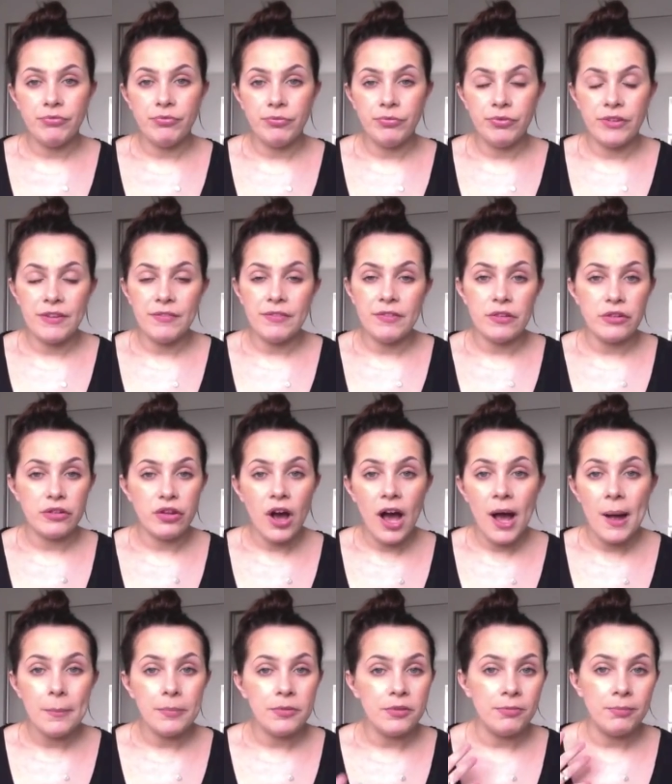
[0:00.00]
different
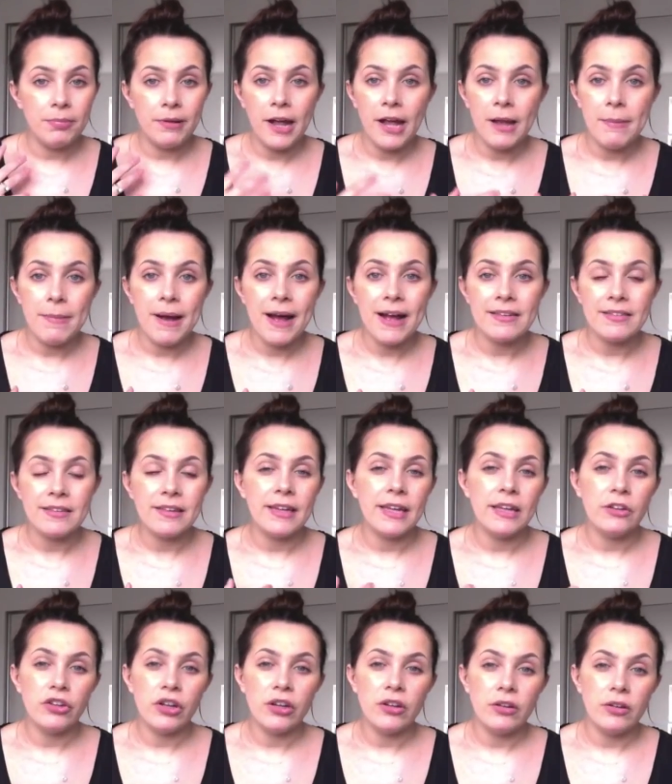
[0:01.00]
types of playmats and
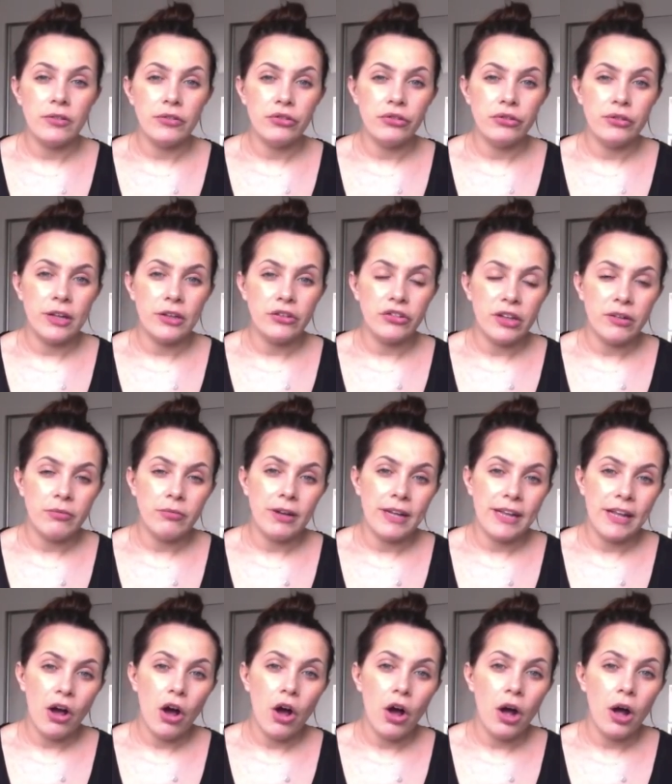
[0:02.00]
they gen they
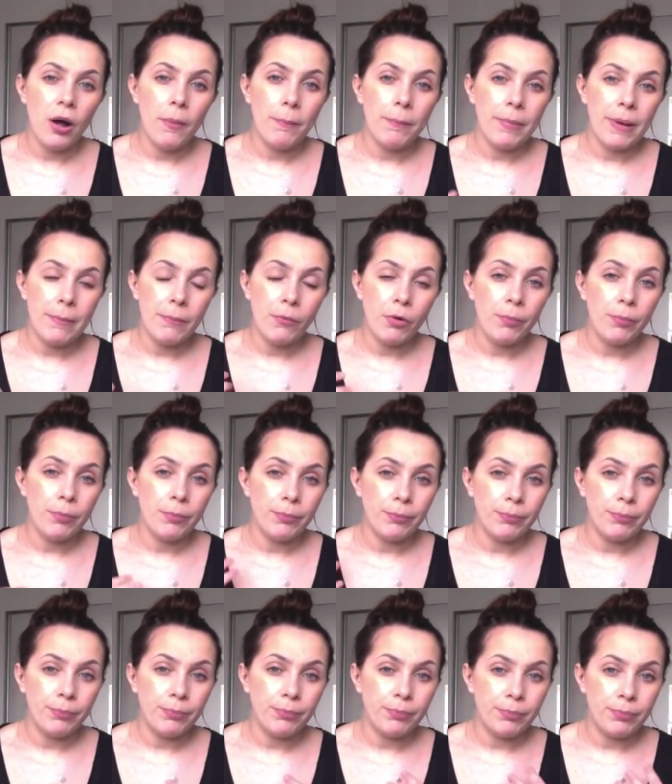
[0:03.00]
generally are a bit more
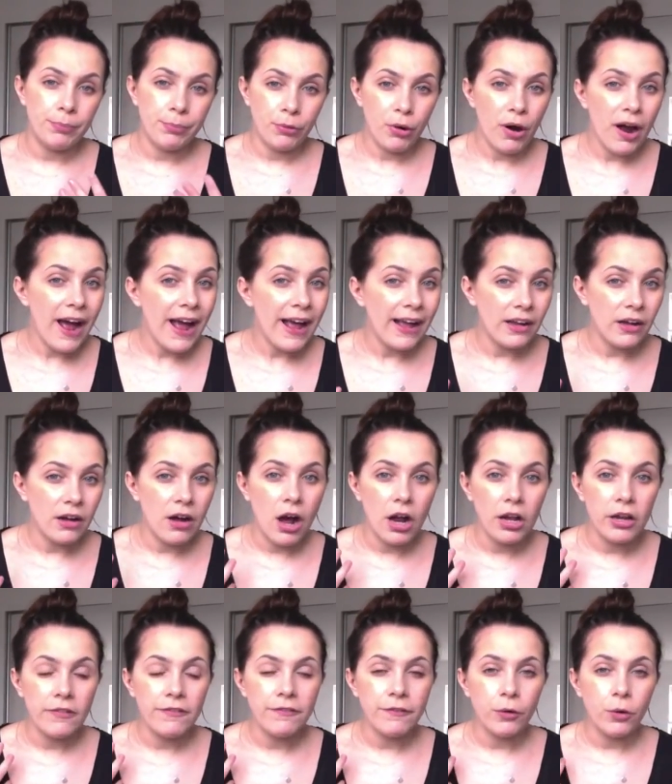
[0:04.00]
bright and
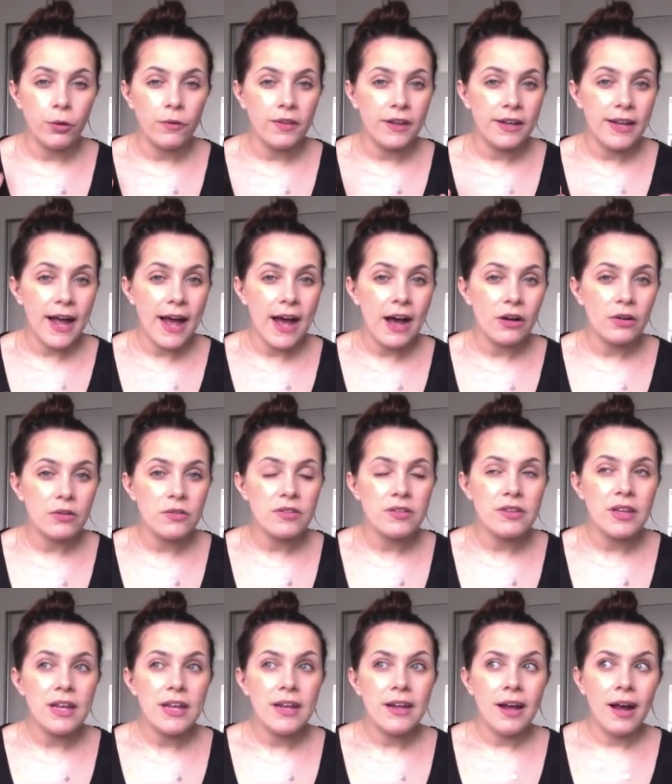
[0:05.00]
colourful than
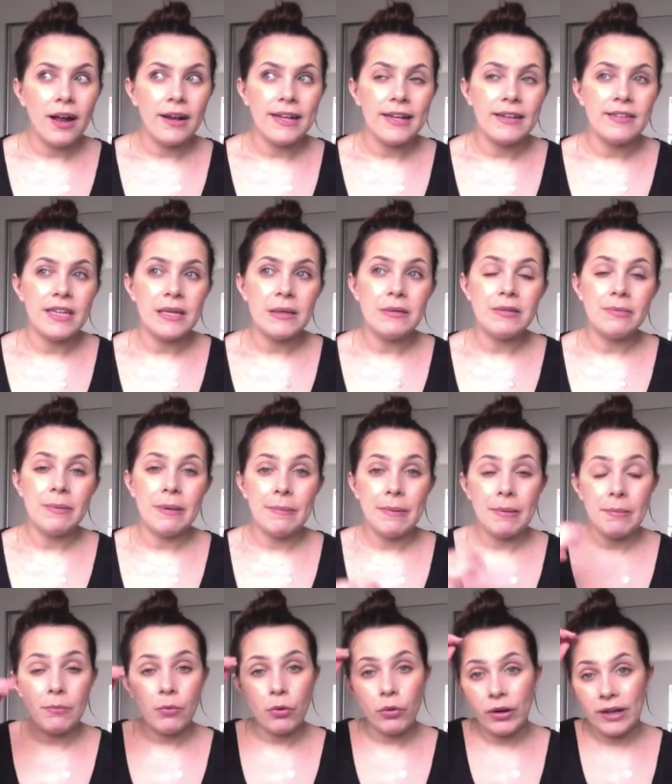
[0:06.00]
ours and he seemed to be a
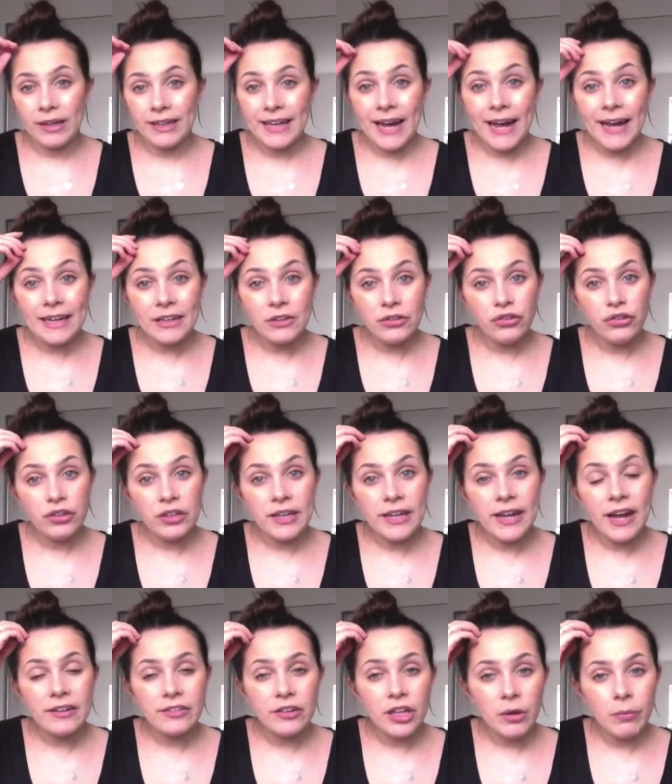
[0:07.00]
bit more engaged in
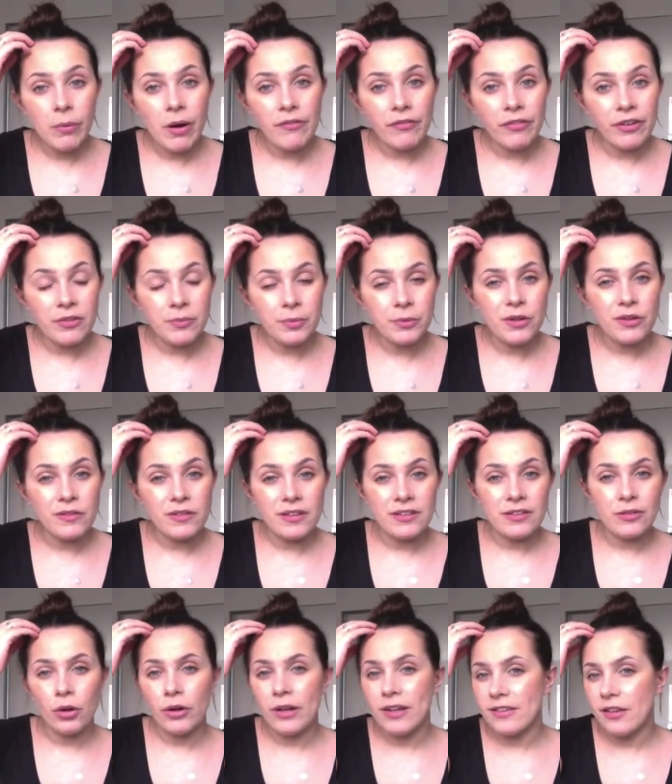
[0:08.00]
it. I don't know whether it's because it's
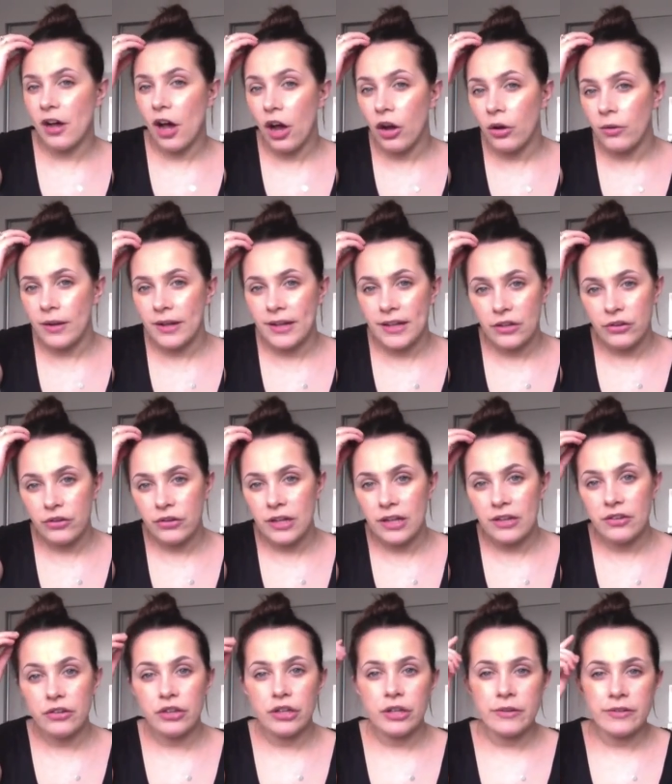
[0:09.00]
not his own and it's,
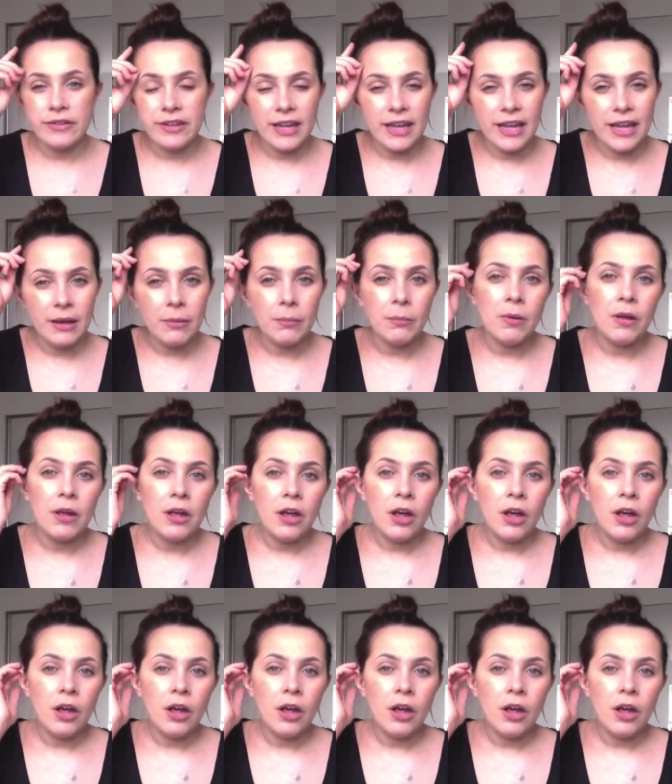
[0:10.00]
it's new to him